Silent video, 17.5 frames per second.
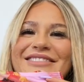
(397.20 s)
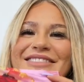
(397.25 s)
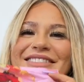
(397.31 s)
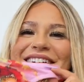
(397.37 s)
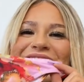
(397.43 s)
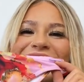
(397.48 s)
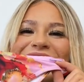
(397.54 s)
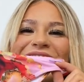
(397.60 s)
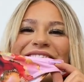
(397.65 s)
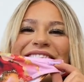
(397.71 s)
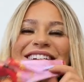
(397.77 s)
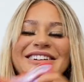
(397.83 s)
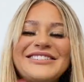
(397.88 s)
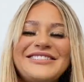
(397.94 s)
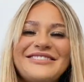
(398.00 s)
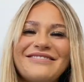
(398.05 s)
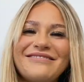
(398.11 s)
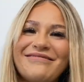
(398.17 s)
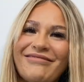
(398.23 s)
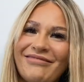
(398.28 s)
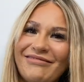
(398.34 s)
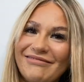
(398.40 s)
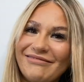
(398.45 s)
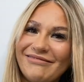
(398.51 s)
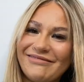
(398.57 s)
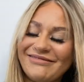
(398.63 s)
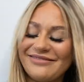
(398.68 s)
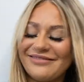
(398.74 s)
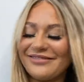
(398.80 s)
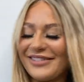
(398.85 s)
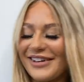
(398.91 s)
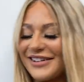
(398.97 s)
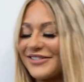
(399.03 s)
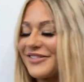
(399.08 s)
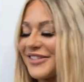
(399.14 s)
I don't,
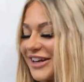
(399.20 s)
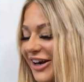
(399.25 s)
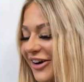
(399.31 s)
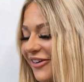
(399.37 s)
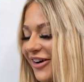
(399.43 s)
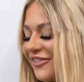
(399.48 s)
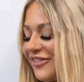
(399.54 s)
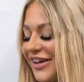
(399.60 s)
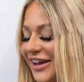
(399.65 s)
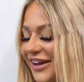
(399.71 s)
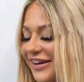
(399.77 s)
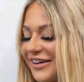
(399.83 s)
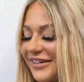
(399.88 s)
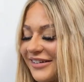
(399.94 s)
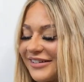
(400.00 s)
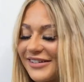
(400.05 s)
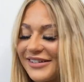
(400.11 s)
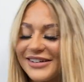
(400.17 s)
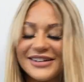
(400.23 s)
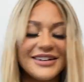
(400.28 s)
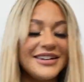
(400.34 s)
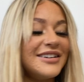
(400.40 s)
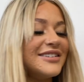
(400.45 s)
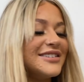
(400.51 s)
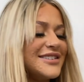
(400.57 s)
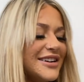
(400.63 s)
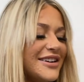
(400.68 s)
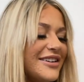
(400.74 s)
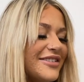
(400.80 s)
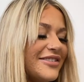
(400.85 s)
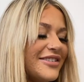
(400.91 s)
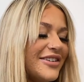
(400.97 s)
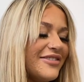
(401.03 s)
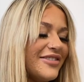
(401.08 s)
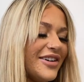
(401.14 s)
you know what I mean. Don't know
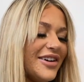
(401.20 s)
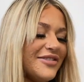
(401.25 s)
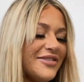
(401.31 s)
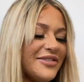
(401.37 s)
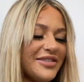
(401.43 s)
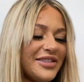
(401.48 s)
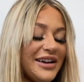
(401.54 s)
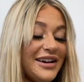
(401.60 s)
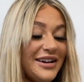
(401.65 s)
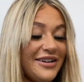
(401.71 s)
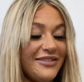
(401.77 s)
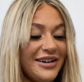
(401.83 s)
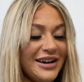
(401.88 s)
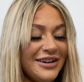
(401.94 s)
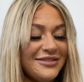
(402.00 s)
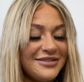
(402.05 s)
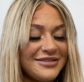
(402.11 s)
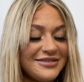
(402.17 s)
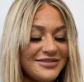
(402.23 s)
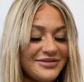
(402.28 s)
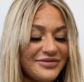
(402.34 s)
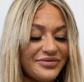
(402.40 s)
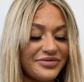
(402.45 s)
if I'm vibing with that. Oh well.